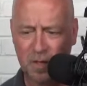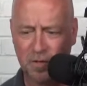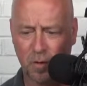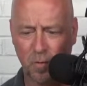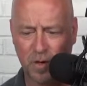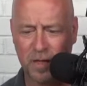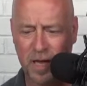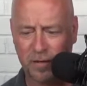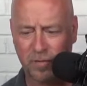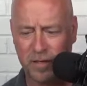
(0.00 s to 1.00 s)
So one or
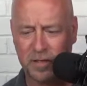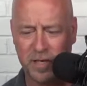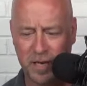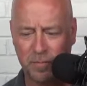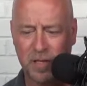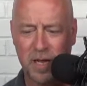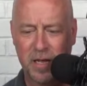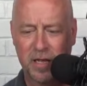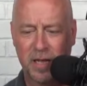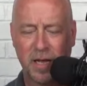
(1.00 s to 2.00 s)
the other of these teams'
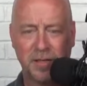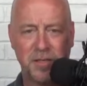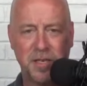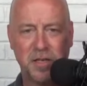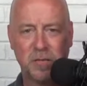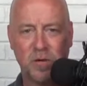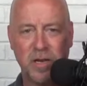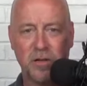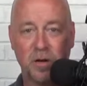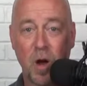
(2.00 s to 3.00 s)
season
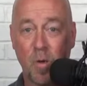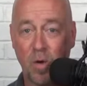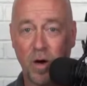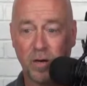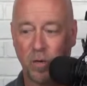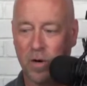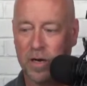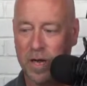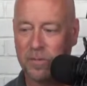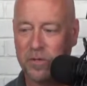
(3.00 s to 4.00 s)
will either go on or
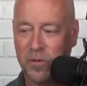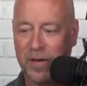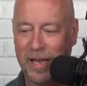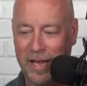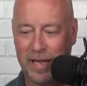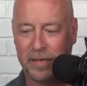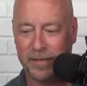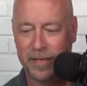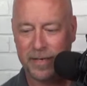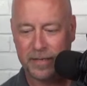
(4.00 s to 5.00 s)
come to an
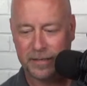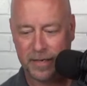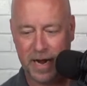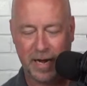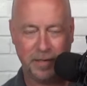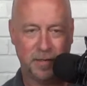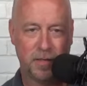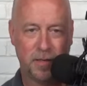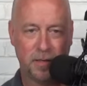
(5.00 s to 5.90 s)
end tonight.